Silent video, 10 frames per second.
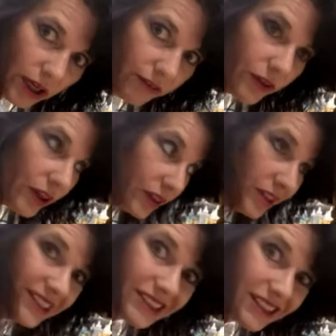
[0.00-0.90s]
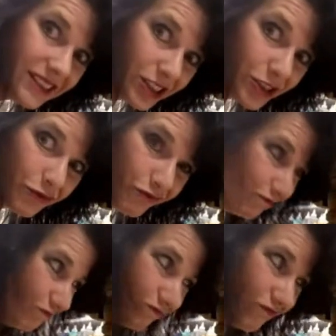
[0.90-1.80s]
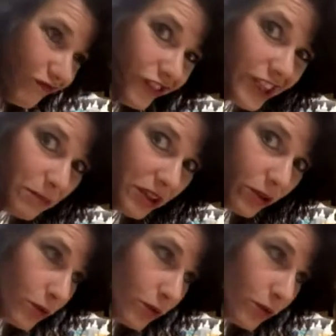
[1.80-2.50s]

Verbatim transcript: life, this is flipping